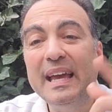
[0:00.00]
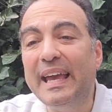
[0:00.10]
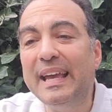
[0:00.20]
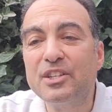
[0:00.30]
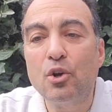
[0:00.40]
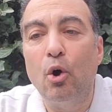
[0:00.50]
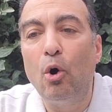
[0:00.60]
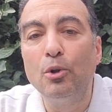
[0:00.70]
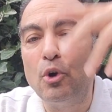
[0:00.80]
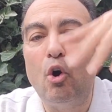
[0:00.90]
he is
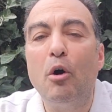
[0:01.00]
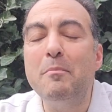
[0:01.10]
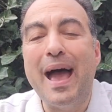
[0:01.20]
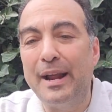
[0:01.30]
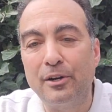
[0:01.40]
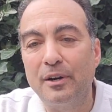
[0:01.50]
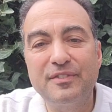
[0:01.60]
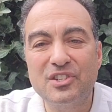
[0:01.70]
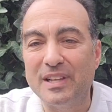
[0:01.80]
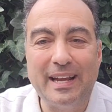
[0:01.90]
called all manner
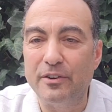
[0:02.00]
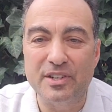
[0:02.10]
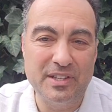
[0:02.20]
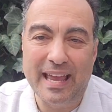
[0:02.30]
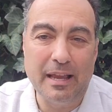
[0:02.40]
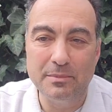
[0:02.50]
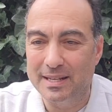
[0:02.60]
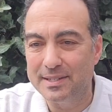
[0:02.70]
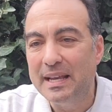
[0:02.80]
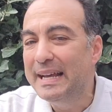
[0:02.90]
of slanderous names
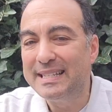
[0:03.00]
and his